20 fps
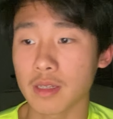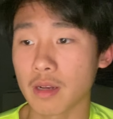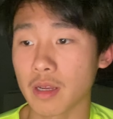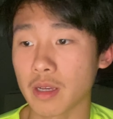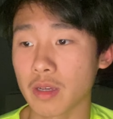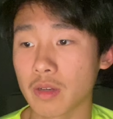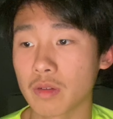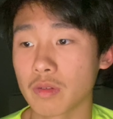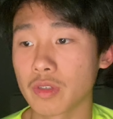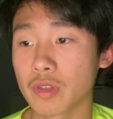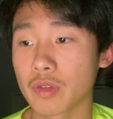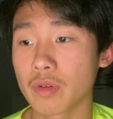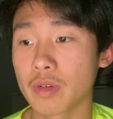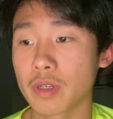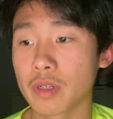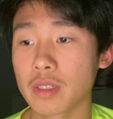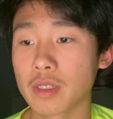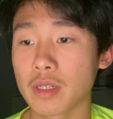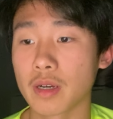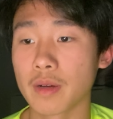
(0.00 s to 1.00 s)
are like
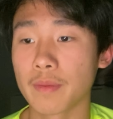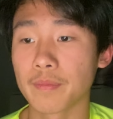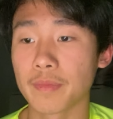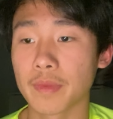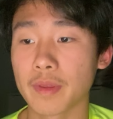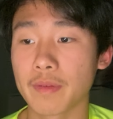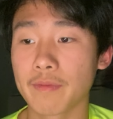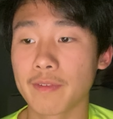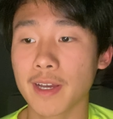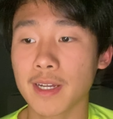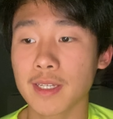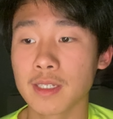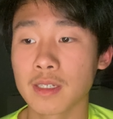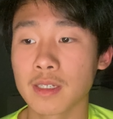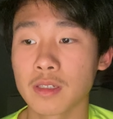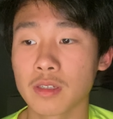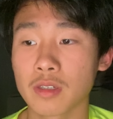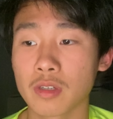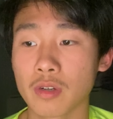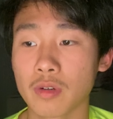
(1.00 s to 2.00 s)
Cushingoid effects,
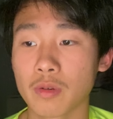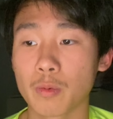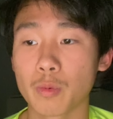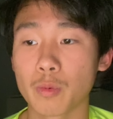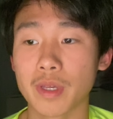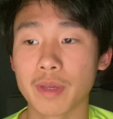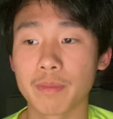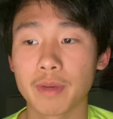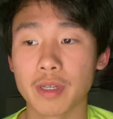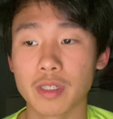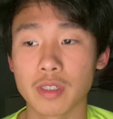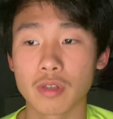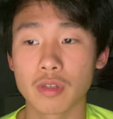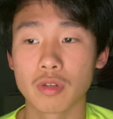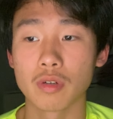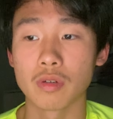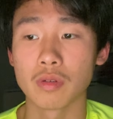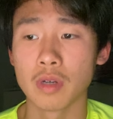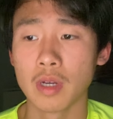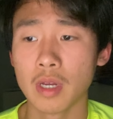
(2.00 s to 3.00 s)
so weak
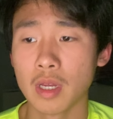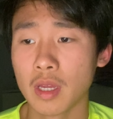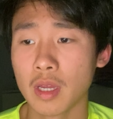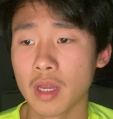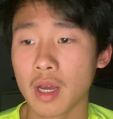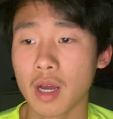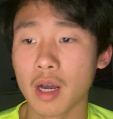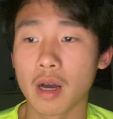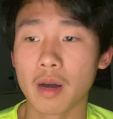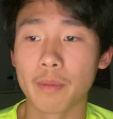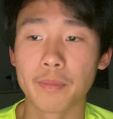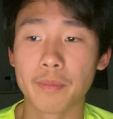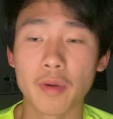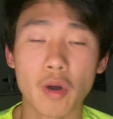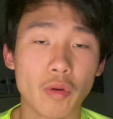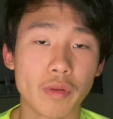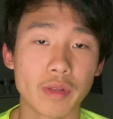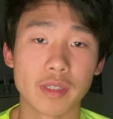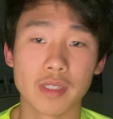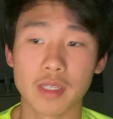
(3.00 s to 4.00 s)
muscle,
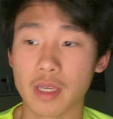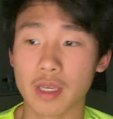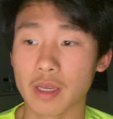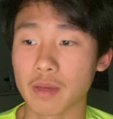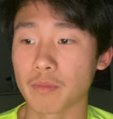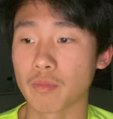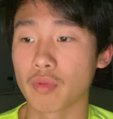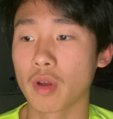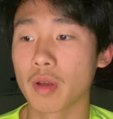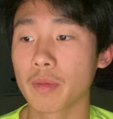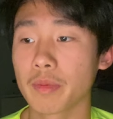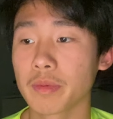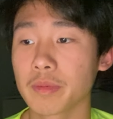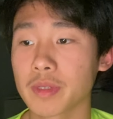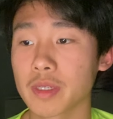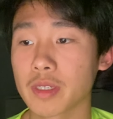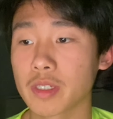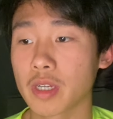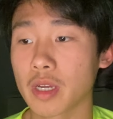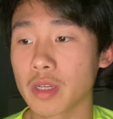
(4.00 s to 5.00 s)
bone and skin problems,
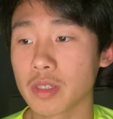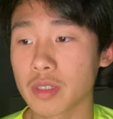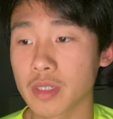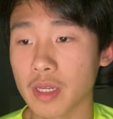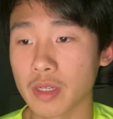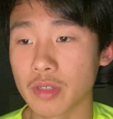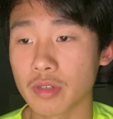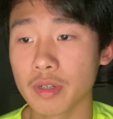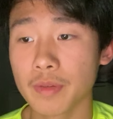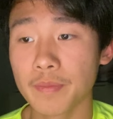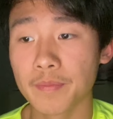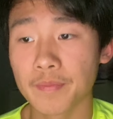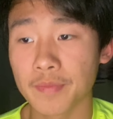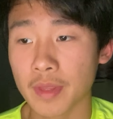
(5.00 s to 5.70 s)
etc.